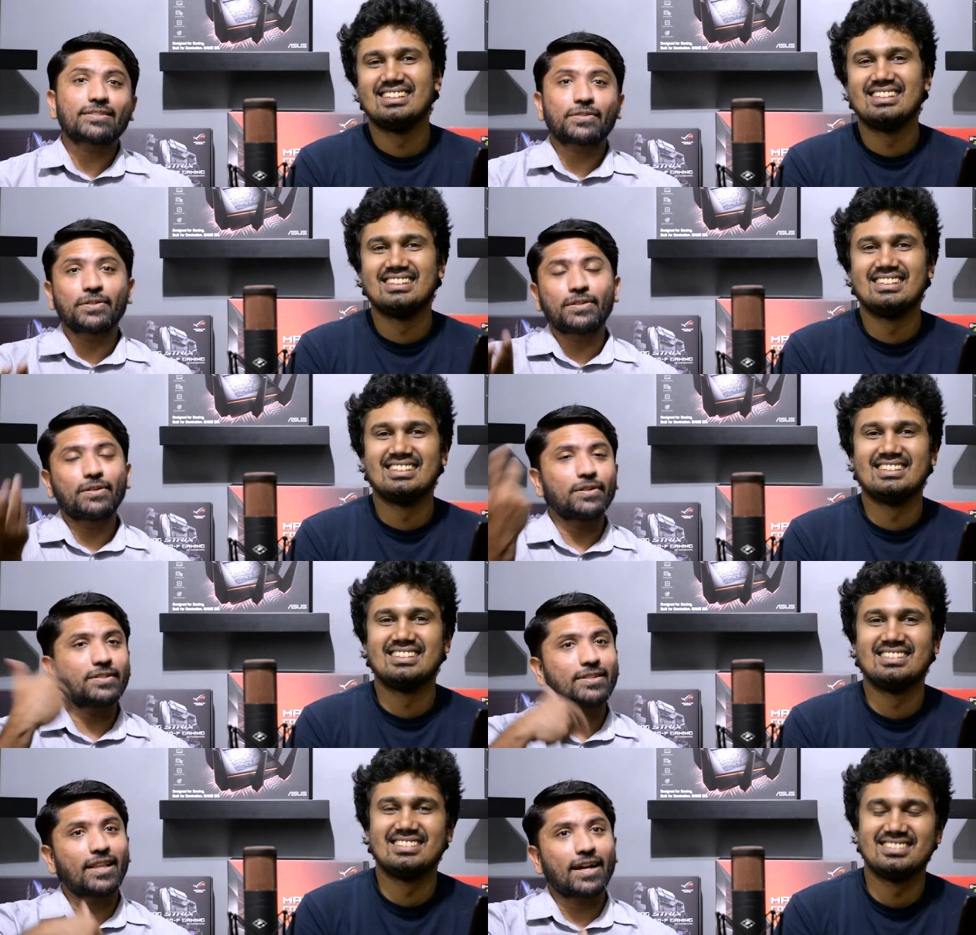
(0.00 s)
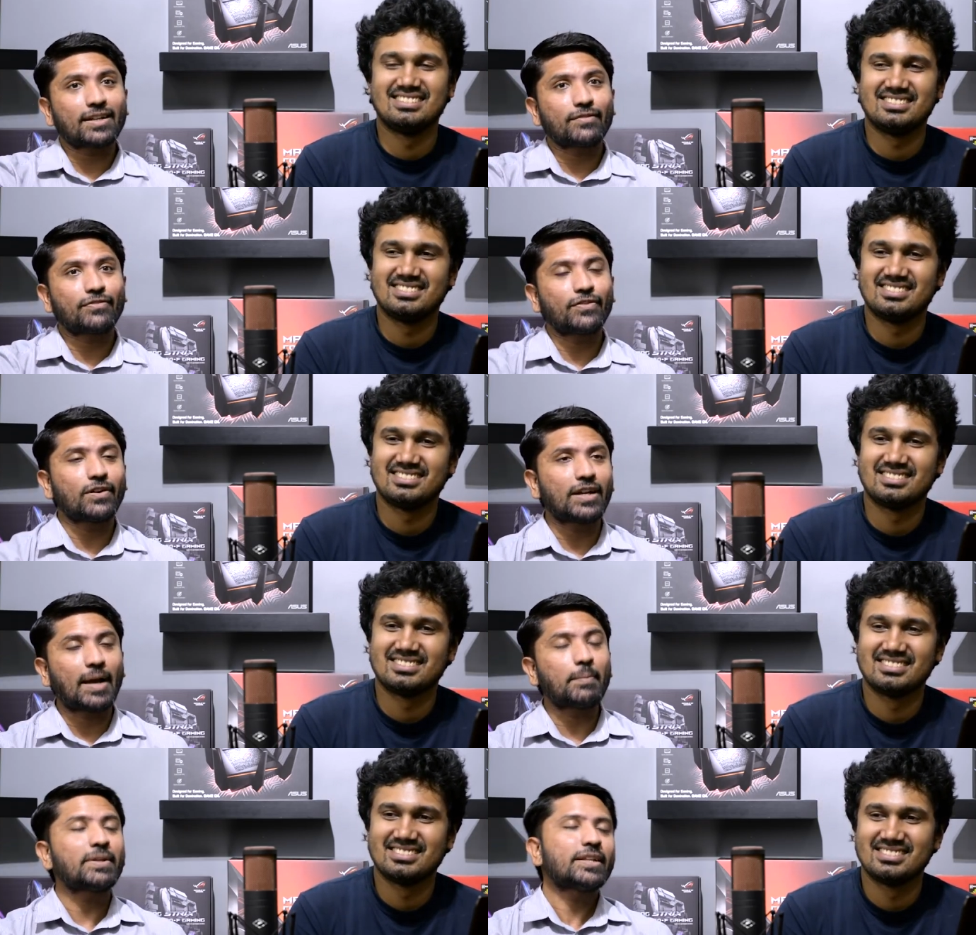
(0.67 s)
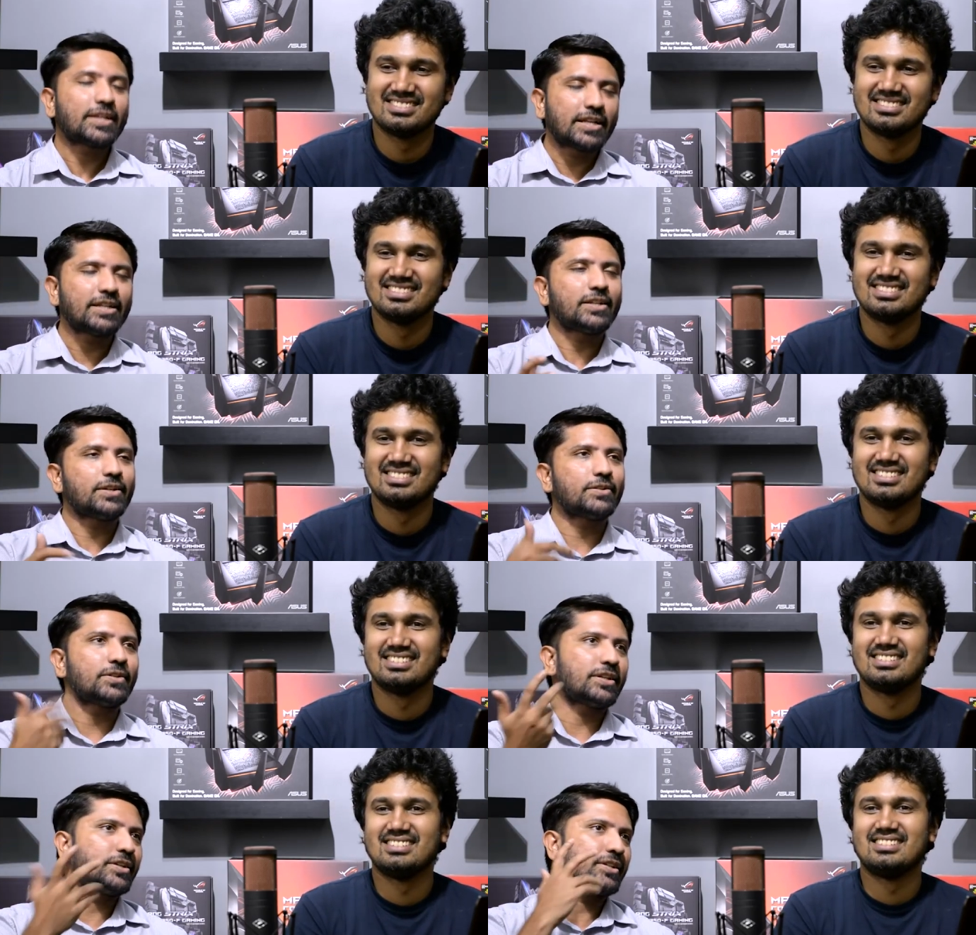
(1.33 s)
Speaker 1: So those luck for, I mean,
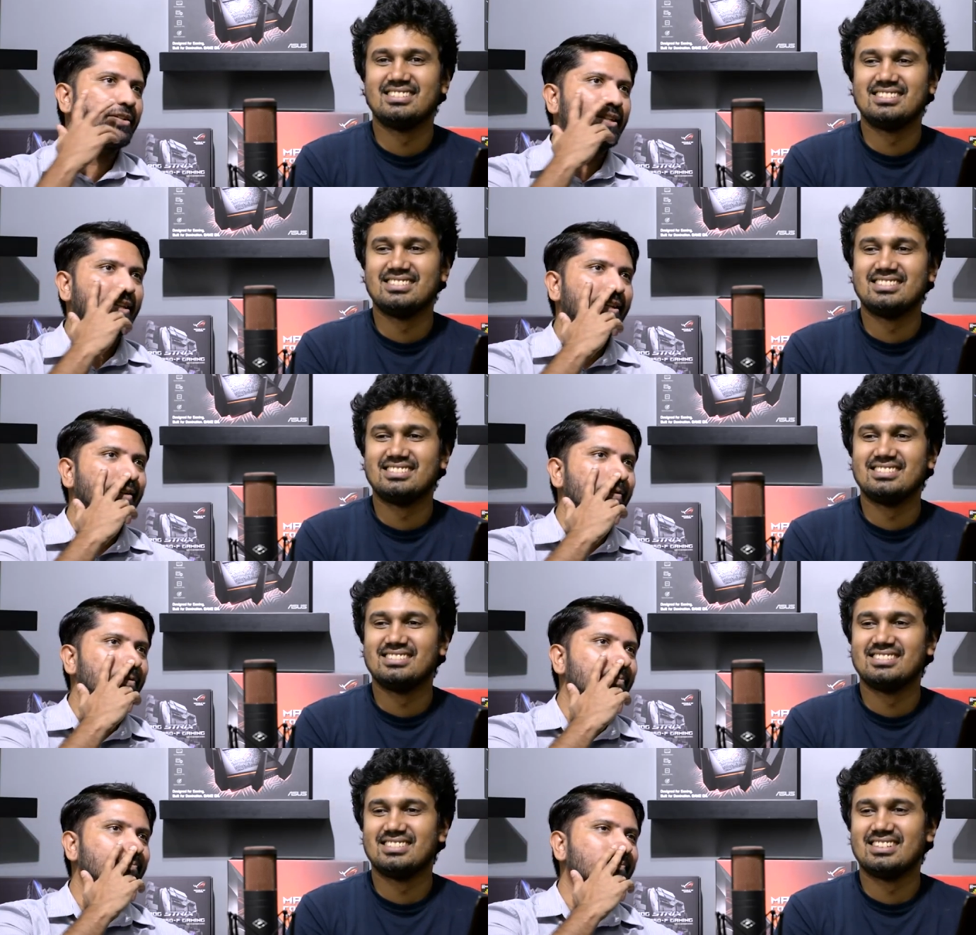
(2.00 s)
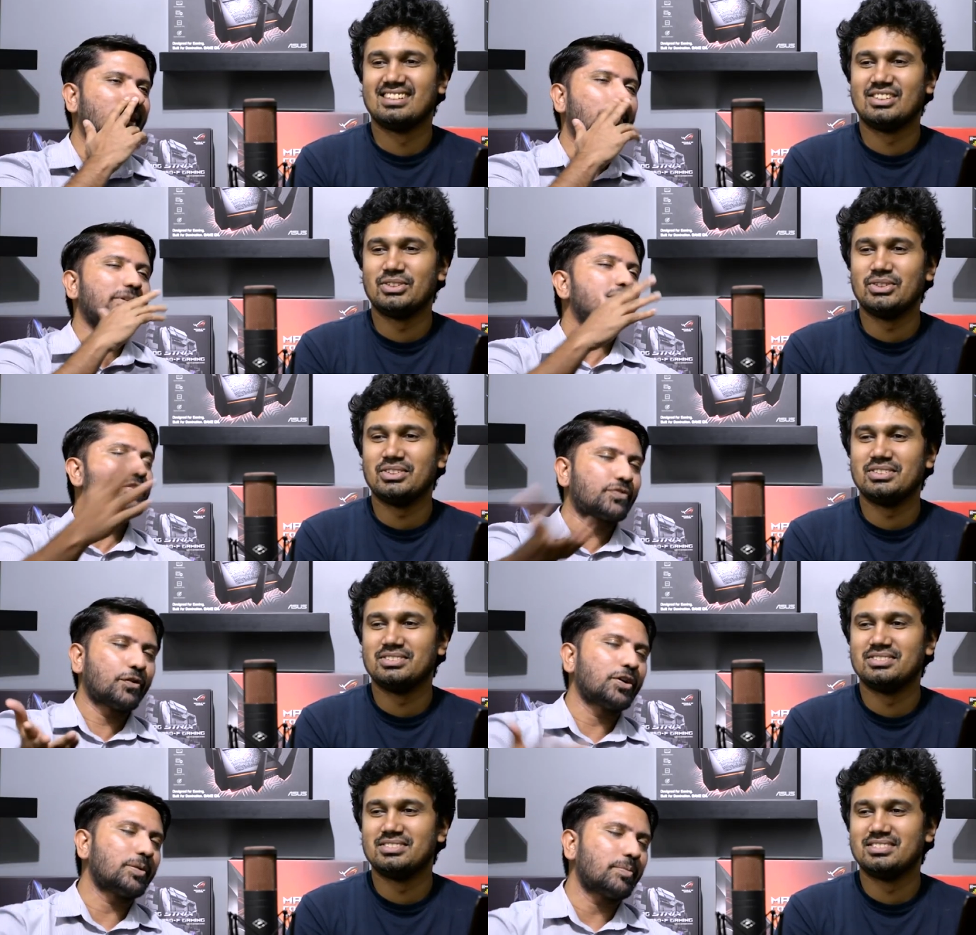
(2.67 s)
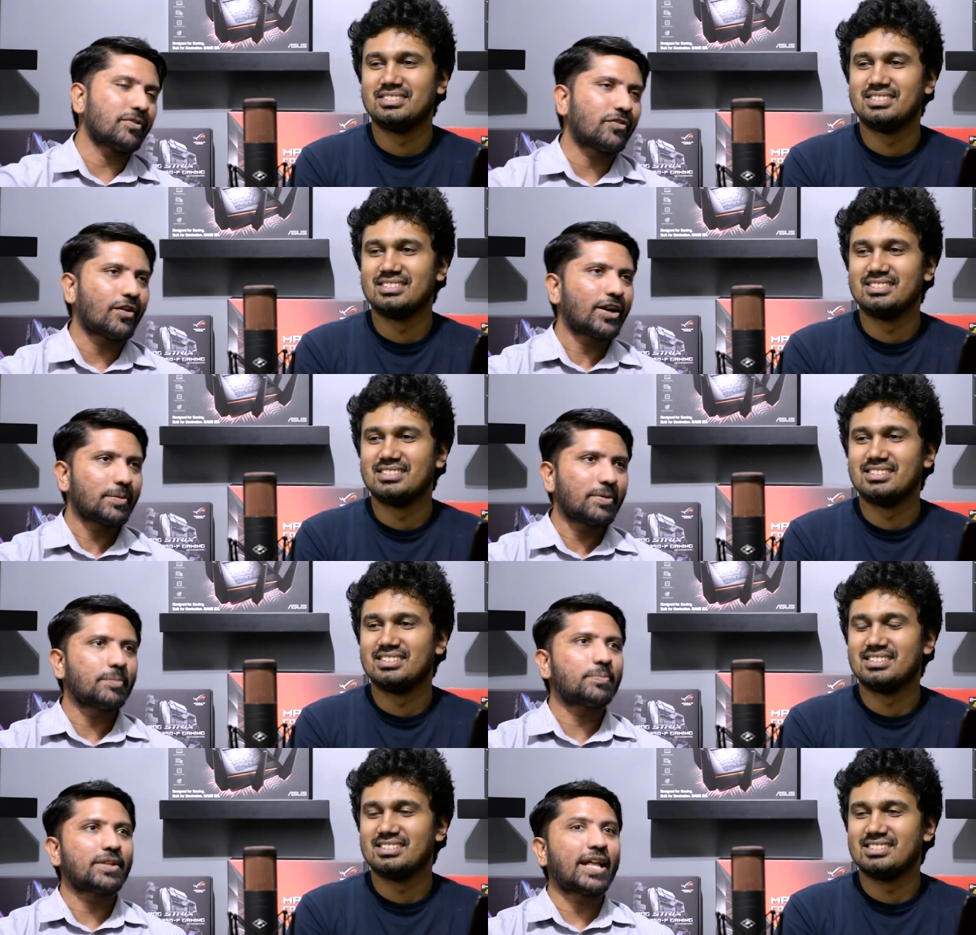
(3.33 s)
you, you, you, I mean, those 40, 40
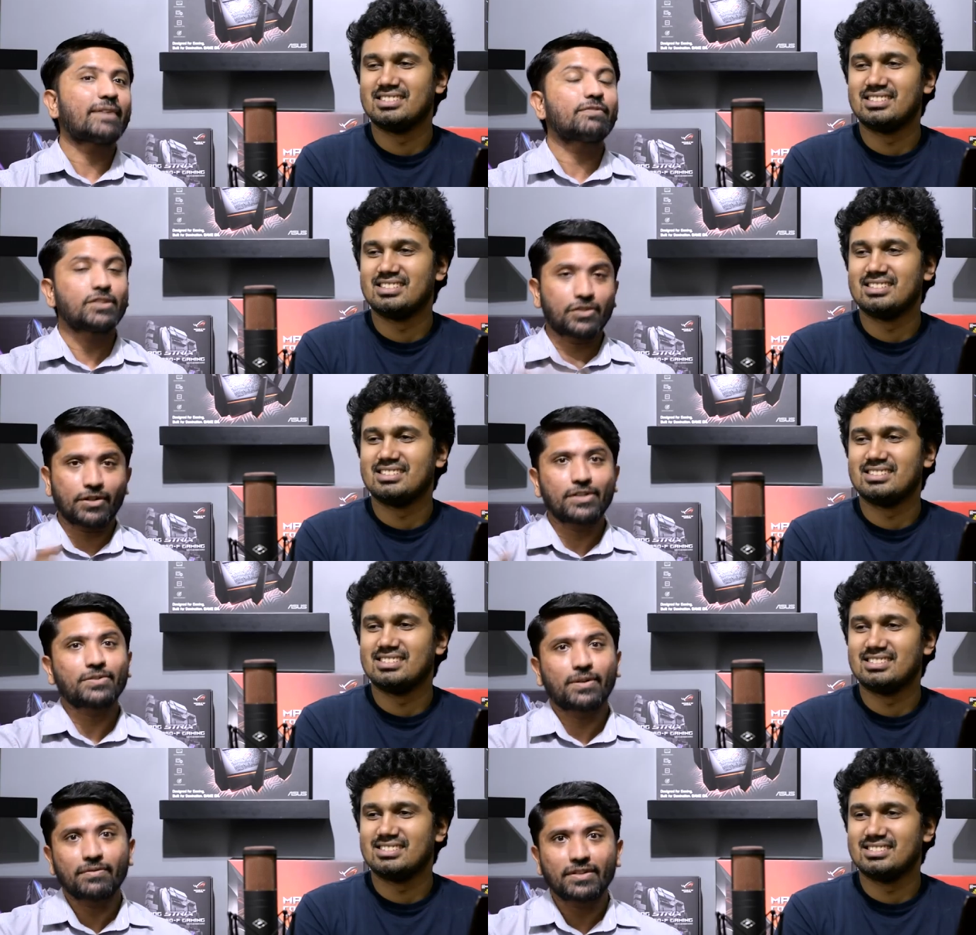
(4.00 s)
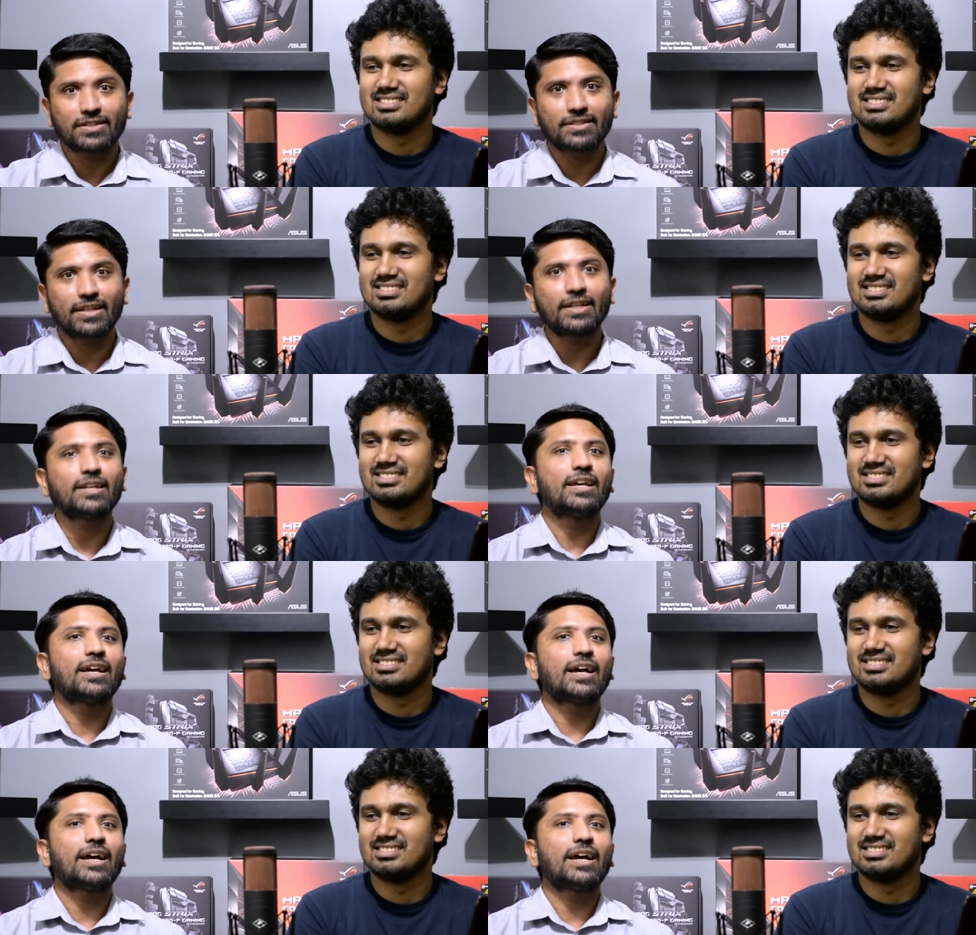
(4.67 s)
people have the choice, obviously,